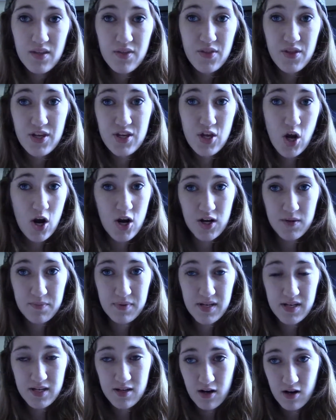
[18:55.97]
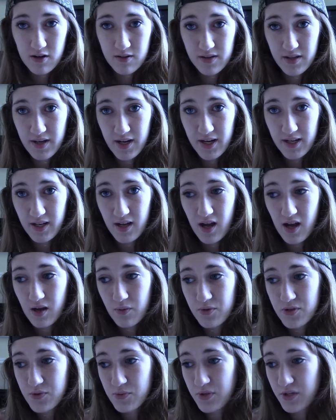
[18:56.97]
YarnBee yarn that I got
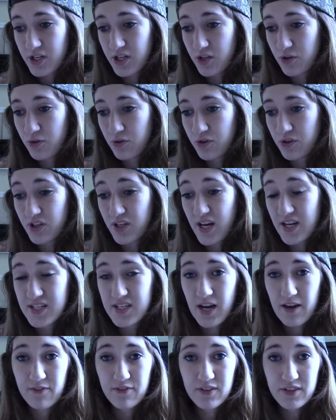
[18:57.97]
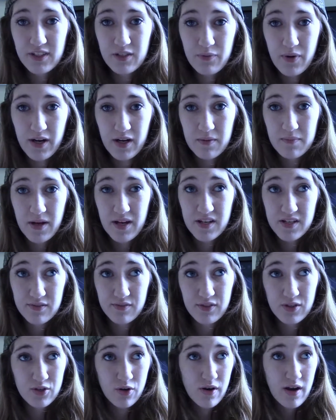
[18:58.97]
was really cool. I definitely recommend,
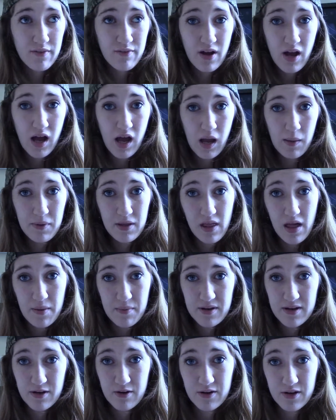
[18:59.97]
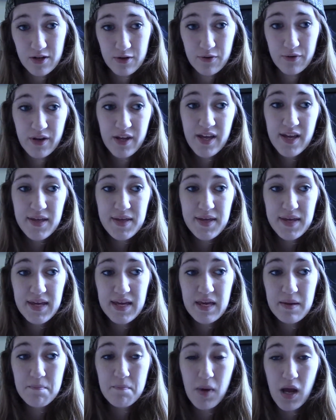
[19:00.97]
if you don't have a Hobby Lobby near you,
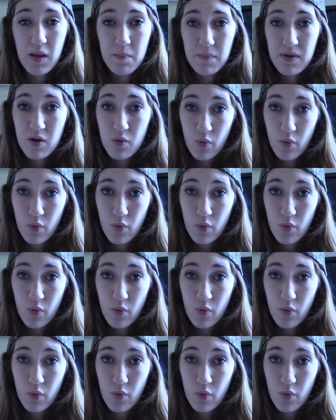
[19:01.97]
it might be